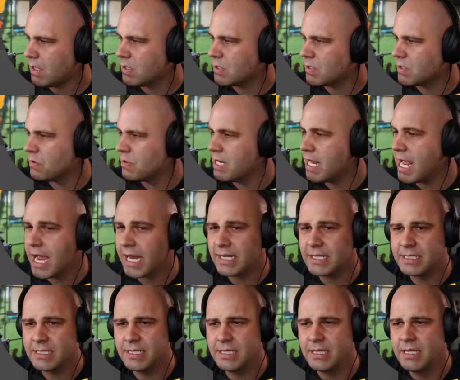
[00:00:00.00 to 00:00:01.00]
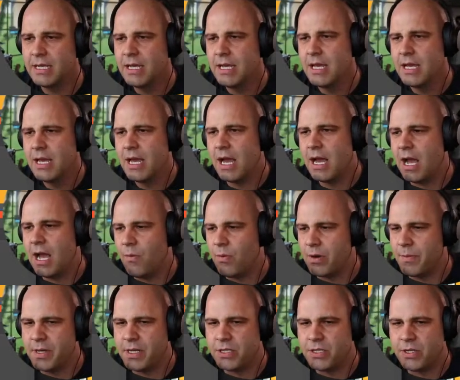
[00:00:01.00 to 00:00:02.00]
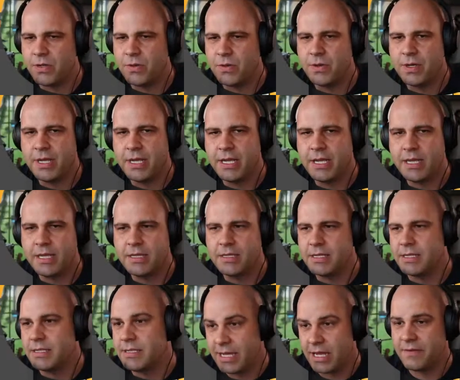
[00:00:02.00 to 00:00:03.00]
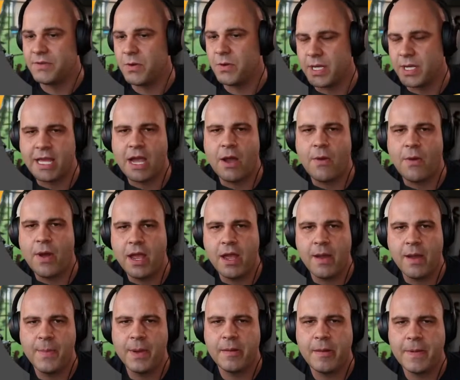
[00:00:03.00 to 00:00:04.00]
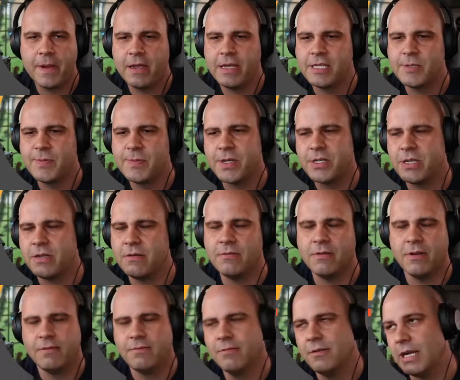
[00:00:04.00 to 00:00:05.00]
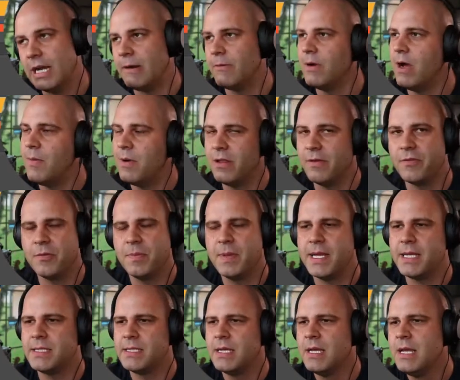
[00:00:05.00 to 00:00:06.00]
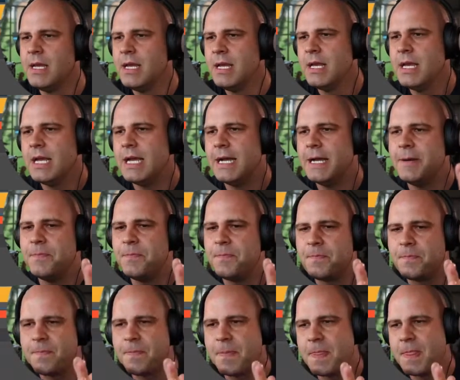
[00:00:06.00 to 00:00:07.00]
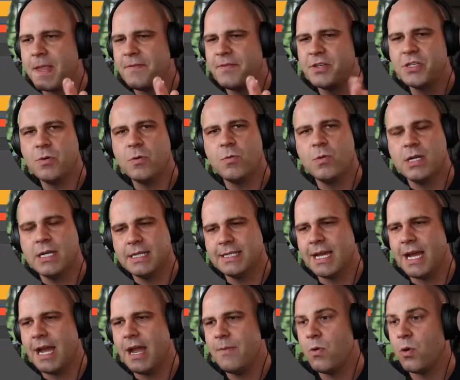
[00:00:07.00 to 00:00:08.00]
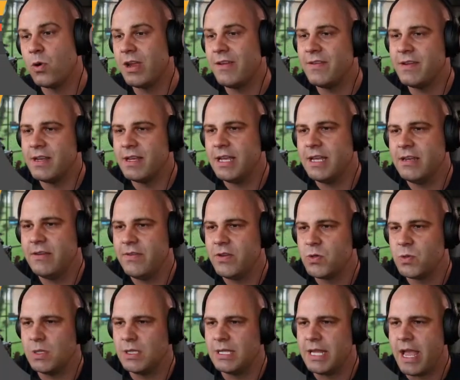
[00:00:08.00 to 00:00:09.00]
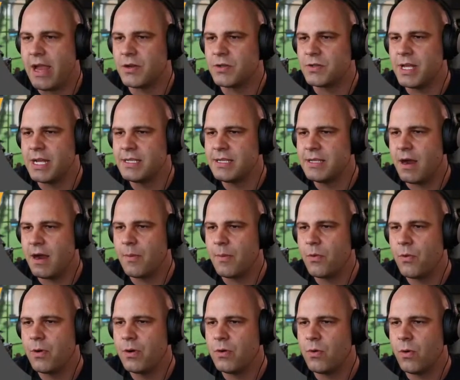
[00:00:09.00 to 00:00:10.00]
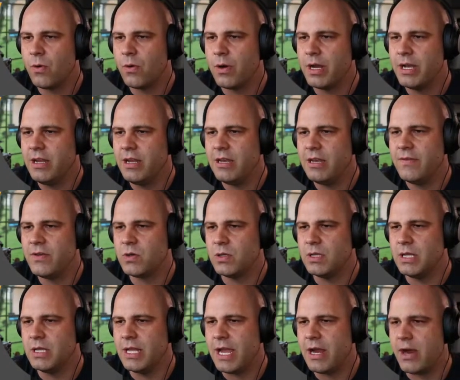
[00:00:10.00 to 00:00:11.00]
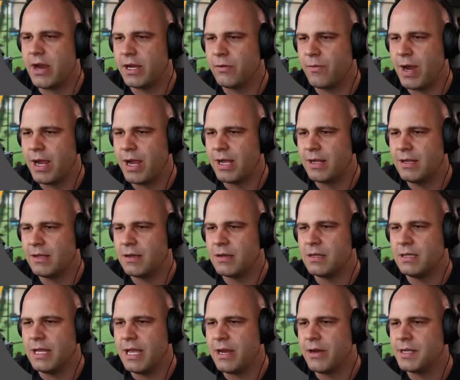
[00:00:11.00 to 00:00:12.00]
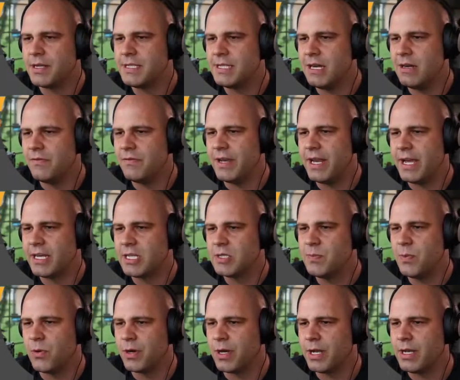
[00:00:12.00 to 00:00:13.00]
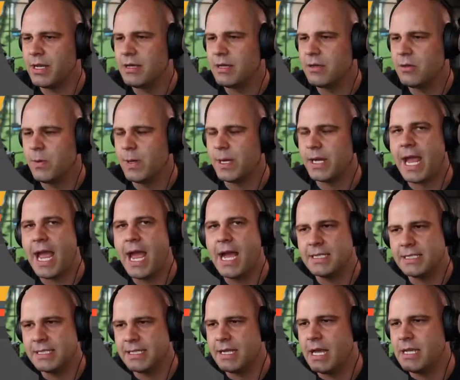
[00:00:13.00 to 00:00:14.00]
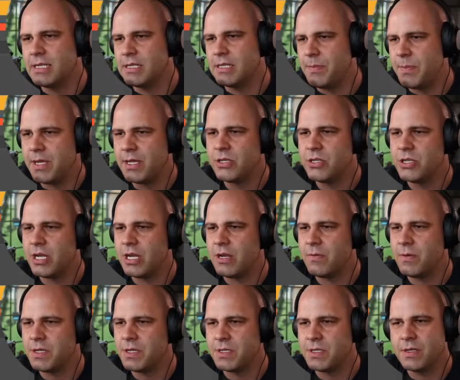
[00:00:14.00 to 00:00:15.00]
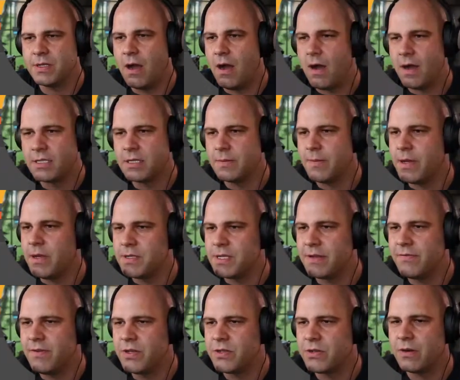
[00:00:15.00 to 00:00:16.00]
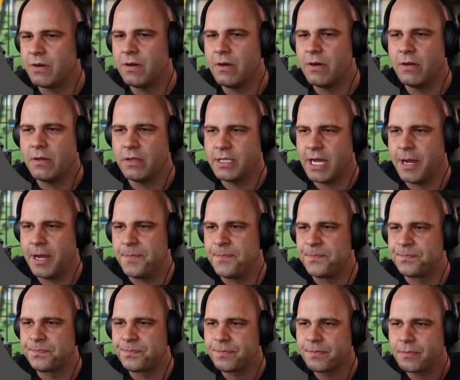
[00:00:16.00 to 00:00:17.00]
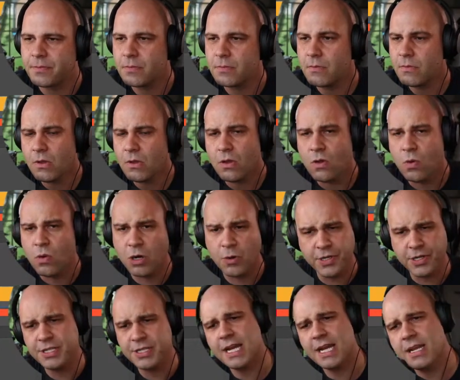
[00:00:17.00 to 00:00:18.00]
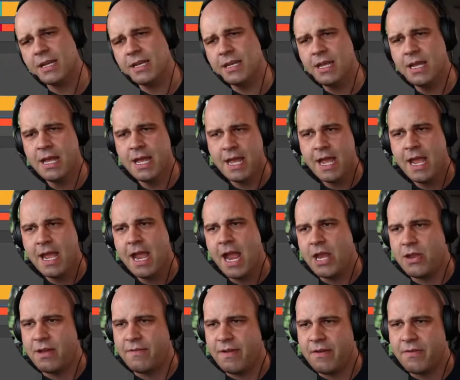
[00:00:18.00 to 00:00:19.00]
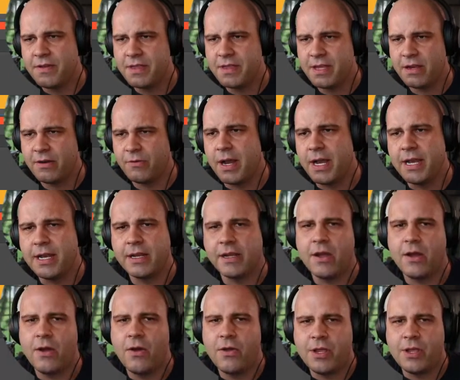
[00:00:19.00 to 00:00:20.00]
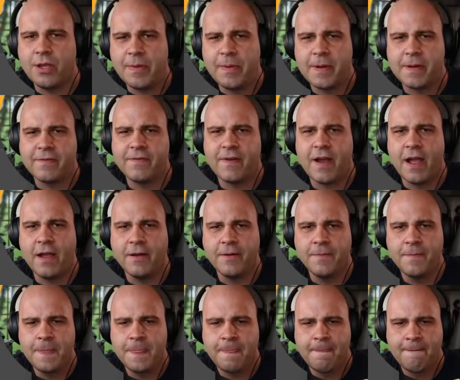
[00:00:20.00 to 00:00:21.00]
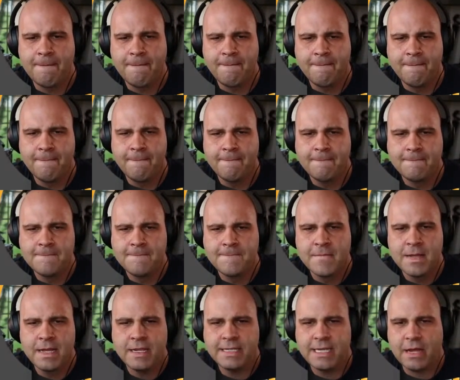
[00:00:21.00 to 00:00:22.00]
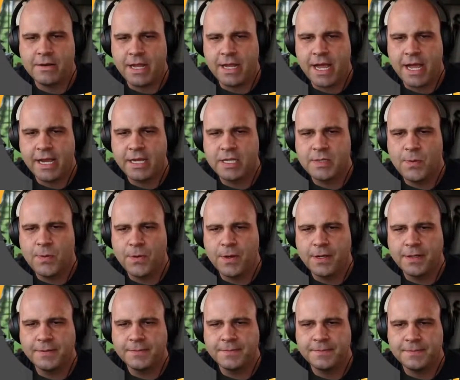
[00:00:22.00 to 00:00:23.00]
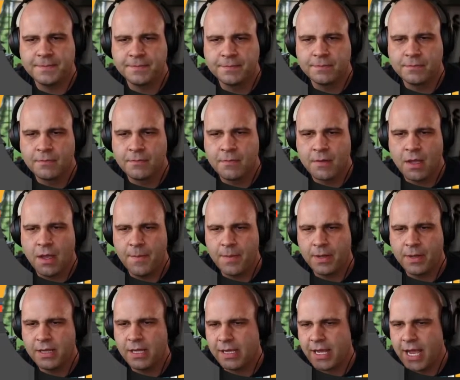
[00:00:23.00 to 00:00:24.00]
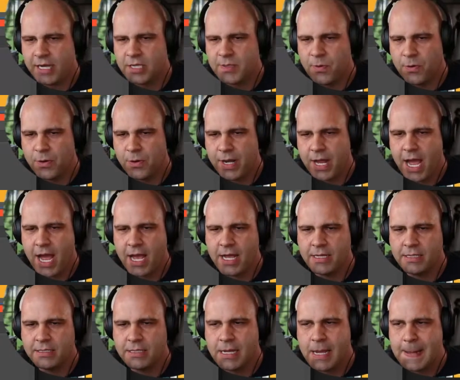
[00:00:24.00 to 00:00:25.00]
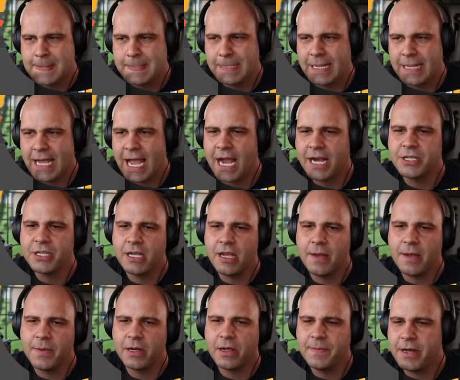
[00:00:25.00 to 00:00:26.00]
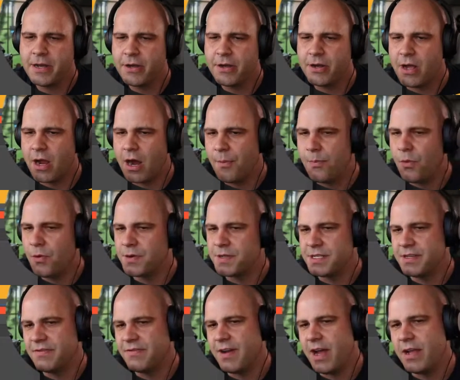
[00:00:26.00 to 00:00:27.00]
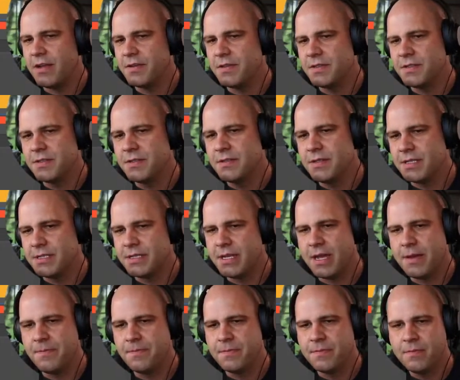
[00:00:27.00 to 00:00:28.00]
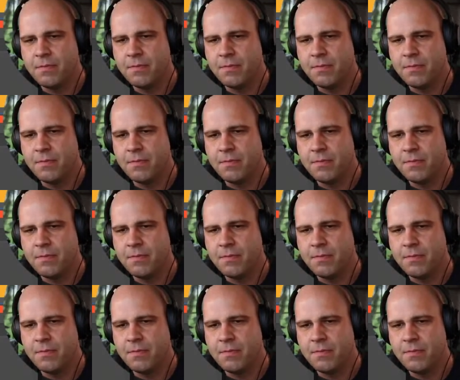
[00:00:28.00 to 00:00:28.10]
So next, what I'm going to do is, instead of doing it that way, I'm going to come up here, especially, wow, I'm all over the place. If you're just doing one at a time, or even an individual layer, so that's the artboard, or any individual layer, I could right click on a layer itself and export it quick as a PNG, which is awesome. I use that feature all the time. Or when you're done and you have everything ready to go, you can come here to File, down to Export. I'm going to click Export As. Actually, I'm going to come down here to Artboards to Files this time.